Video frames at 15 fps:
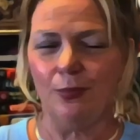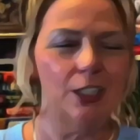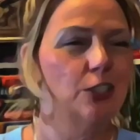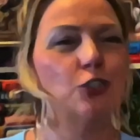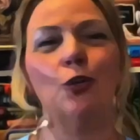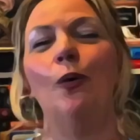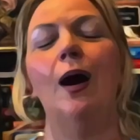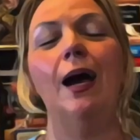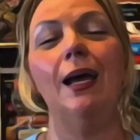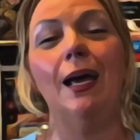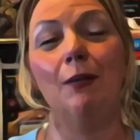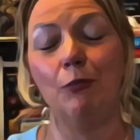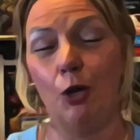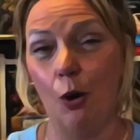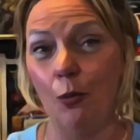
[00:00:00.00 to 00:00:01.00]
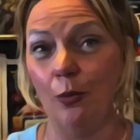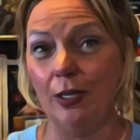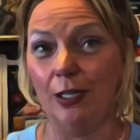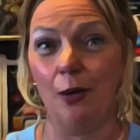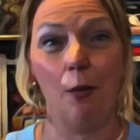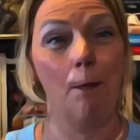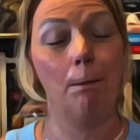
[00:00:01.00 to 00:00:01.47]
So I am
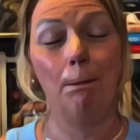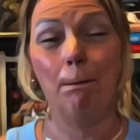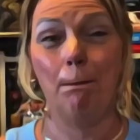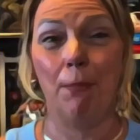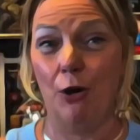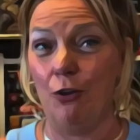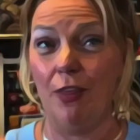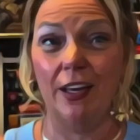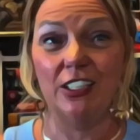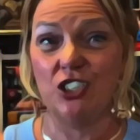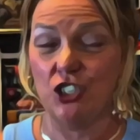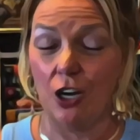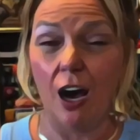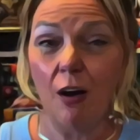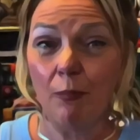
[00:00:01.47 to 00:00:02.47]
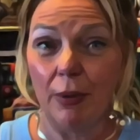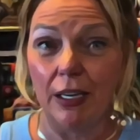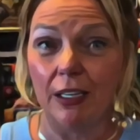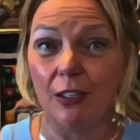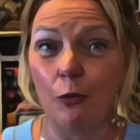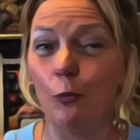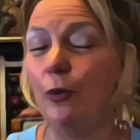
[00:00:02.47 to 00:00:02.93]
going birthday
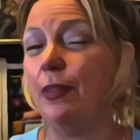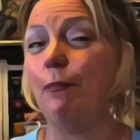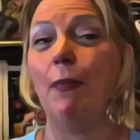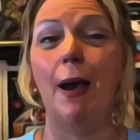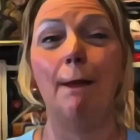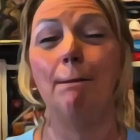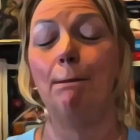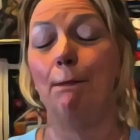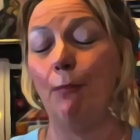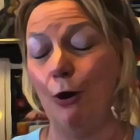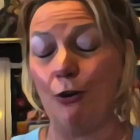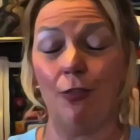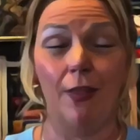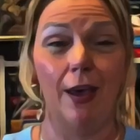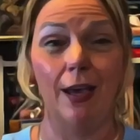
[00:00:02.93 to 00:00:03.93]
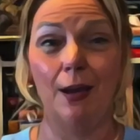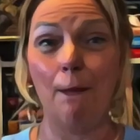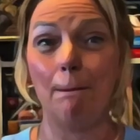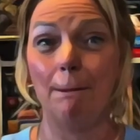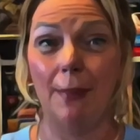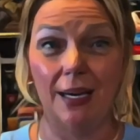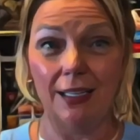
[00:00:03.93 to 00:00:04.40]
shopping with my birthday
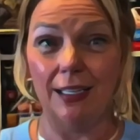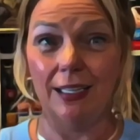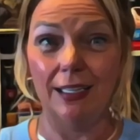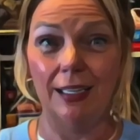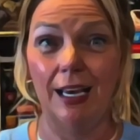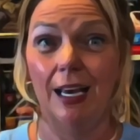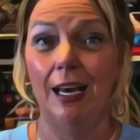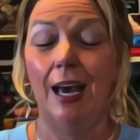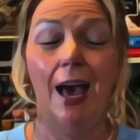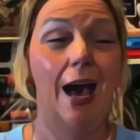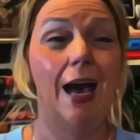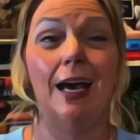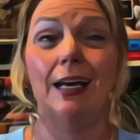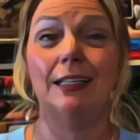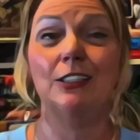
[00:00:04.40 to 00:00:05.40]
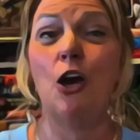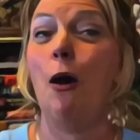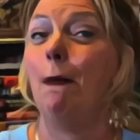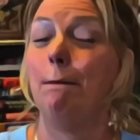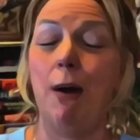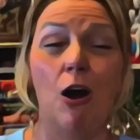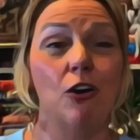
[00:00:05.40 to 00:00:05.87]
money at
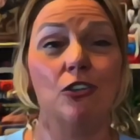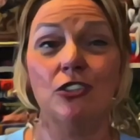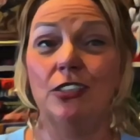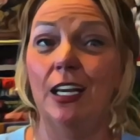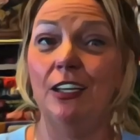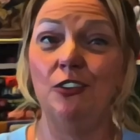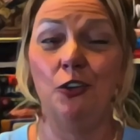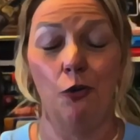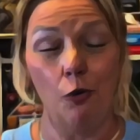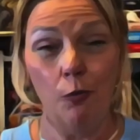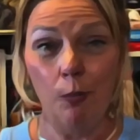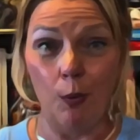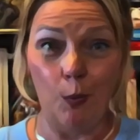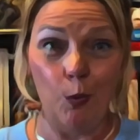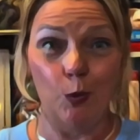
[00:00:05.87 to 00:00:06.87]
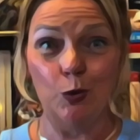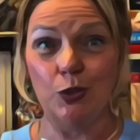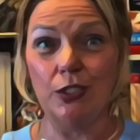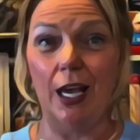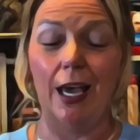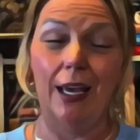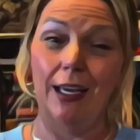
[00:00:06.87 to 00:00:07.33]
Barnes and Nobles
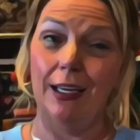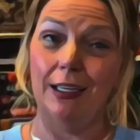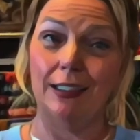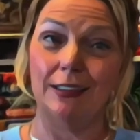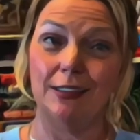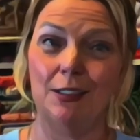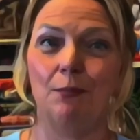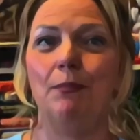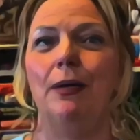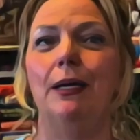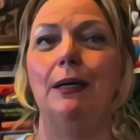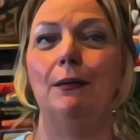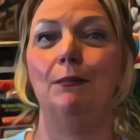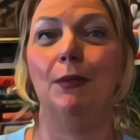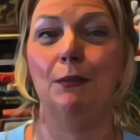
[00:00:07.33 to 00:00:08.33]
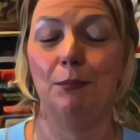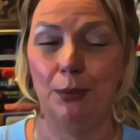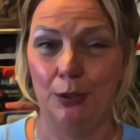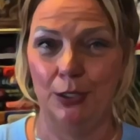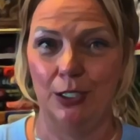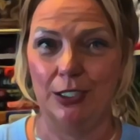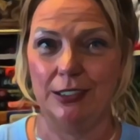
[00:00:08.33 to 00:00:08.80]
and BAM
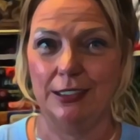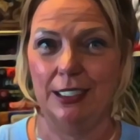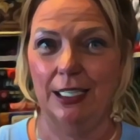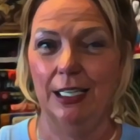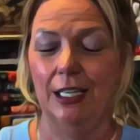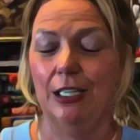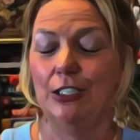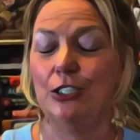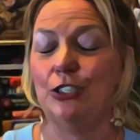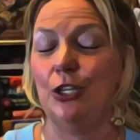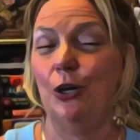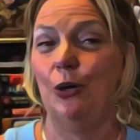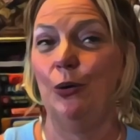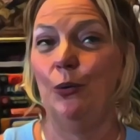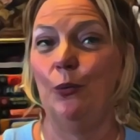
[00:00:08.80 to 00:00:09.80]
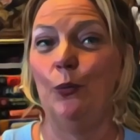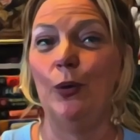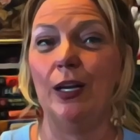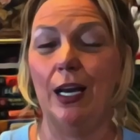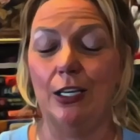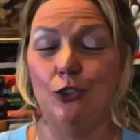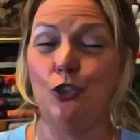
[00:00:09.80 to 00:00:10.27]
Books. So when
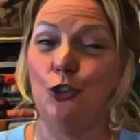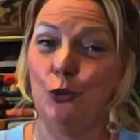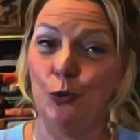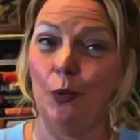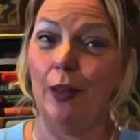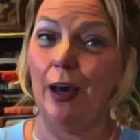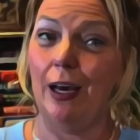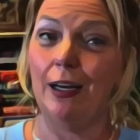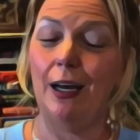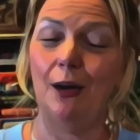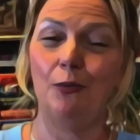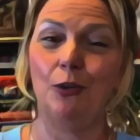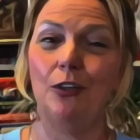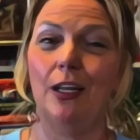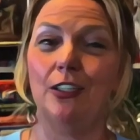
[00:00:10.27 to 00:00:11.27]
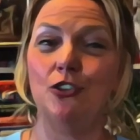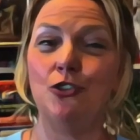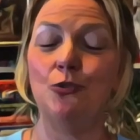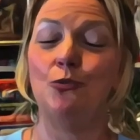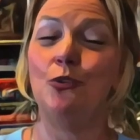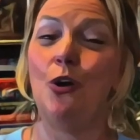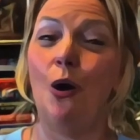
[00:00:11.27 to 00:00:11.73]
I do that, I will let
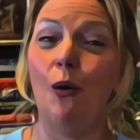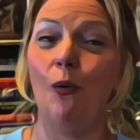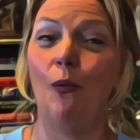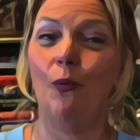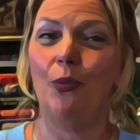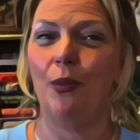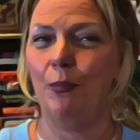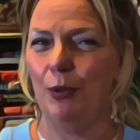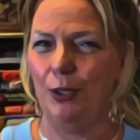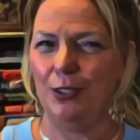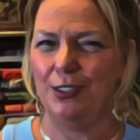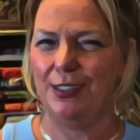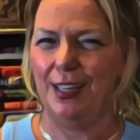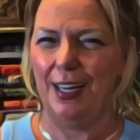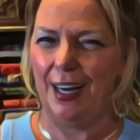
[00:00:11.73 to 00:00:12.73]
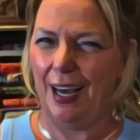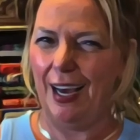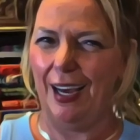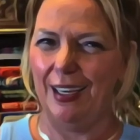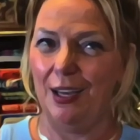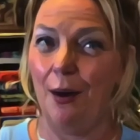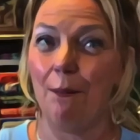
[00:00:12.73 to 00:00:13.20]
you know the books that
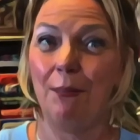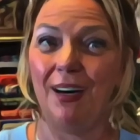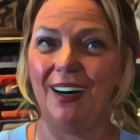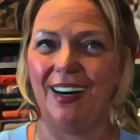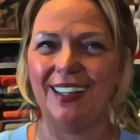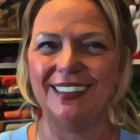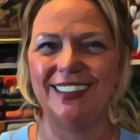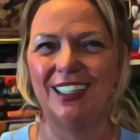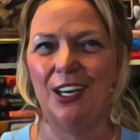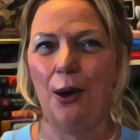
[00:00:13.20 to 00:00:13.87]
I bought.